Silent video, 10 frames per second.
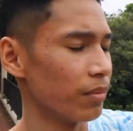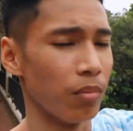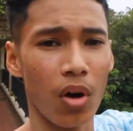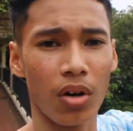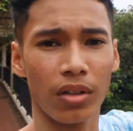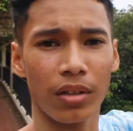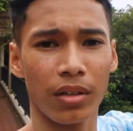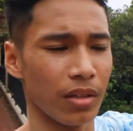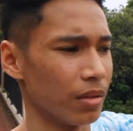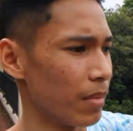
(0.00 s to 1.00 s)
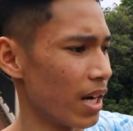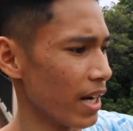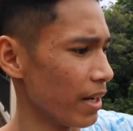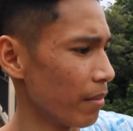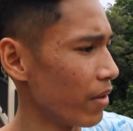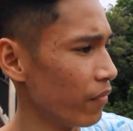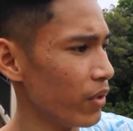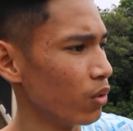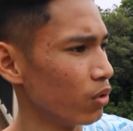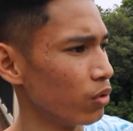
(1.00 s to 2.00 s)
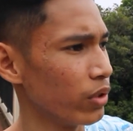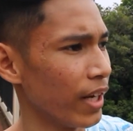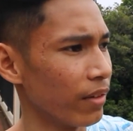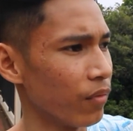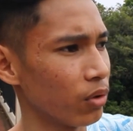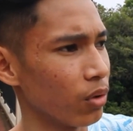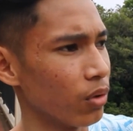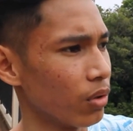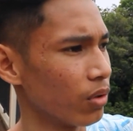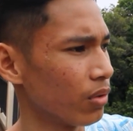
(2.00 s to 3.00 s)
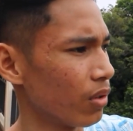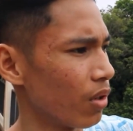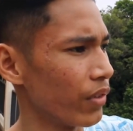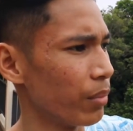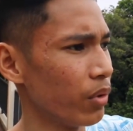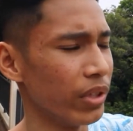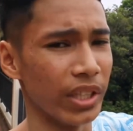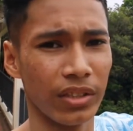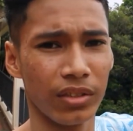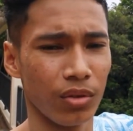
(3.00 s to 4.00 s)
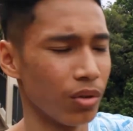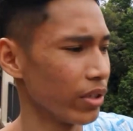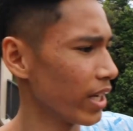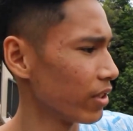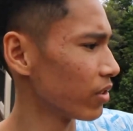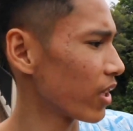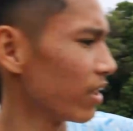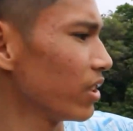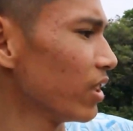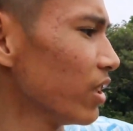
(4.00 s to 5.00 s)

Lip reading: is blocked by my view to take the photo of the buildings. So yeah, you can see